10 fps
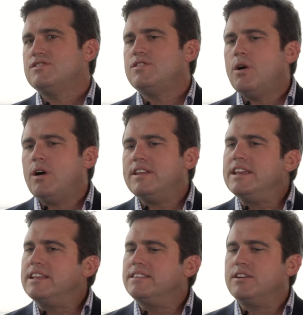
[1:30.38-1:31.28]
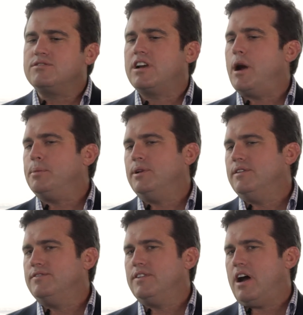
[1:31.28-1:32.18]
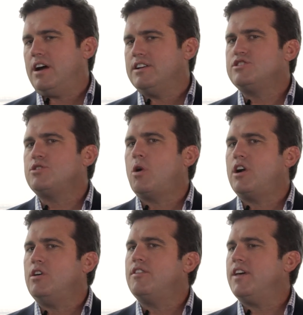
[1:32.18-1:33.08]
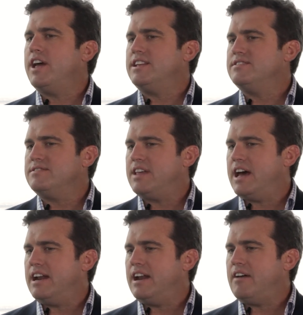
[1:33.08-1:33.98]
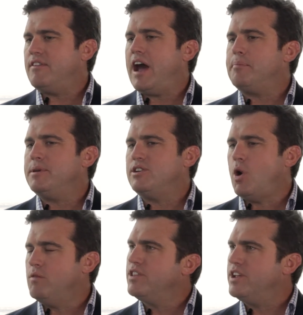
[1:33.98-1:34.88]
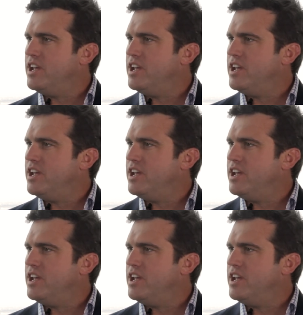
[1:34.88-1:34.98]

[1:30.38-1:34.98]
So I think there's a couple of historical things that have happened over the